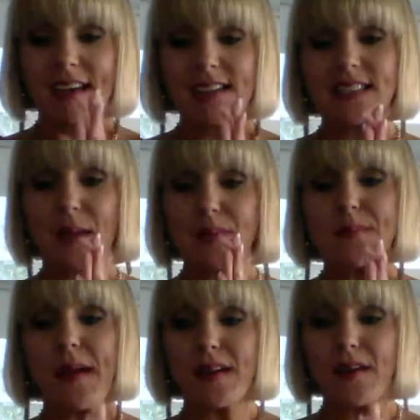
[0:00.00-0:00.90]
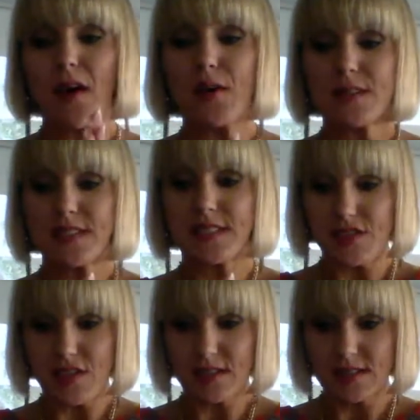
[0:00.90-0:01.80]
except by your own
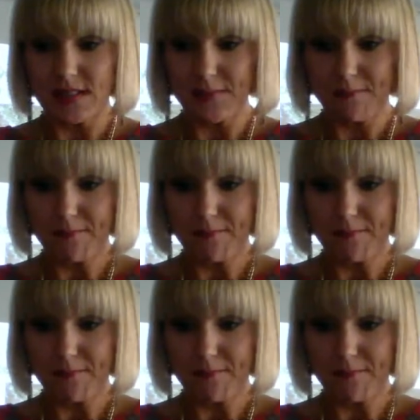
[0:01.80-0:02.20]
decisions.